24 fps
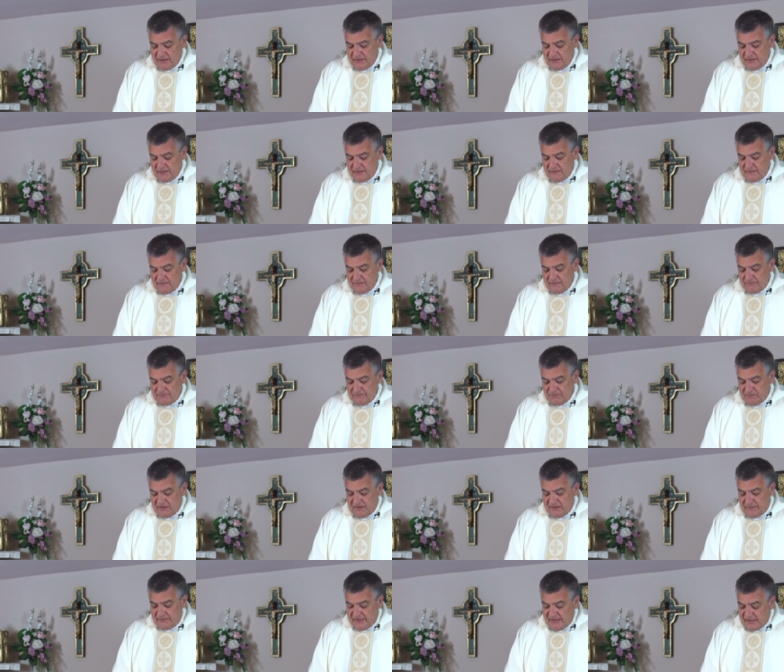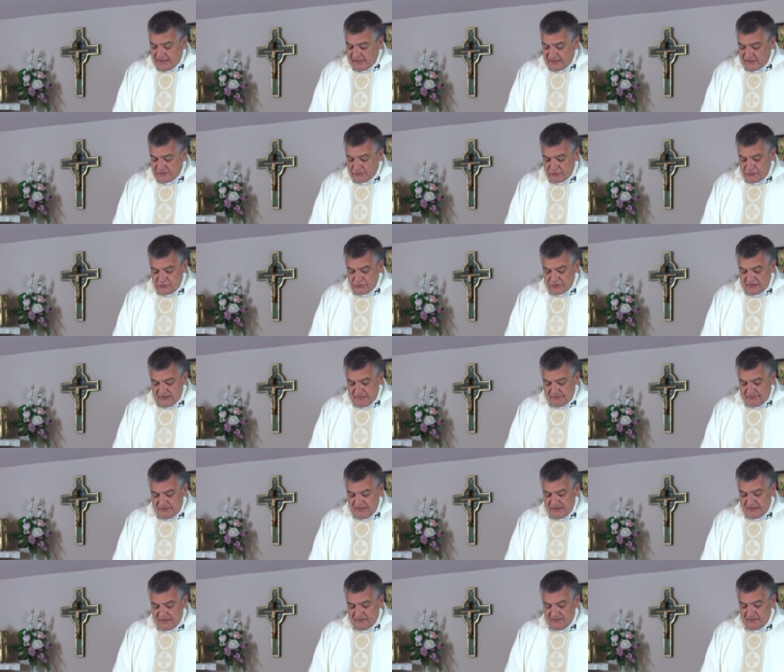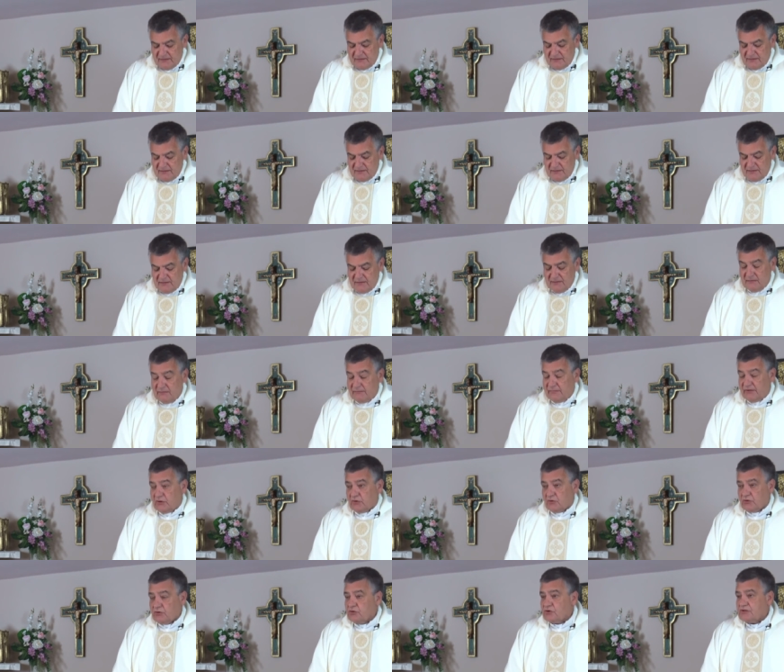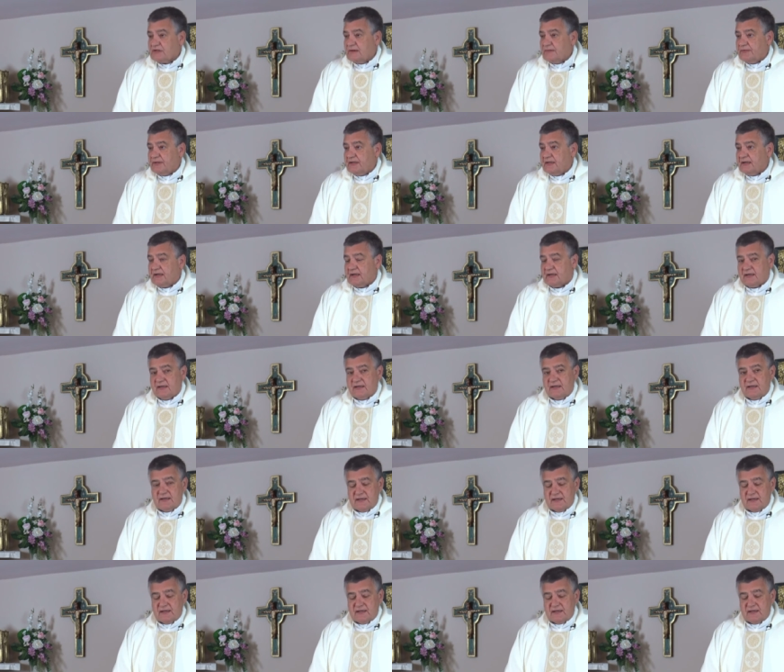had said this, she turned around and saw Jesus there,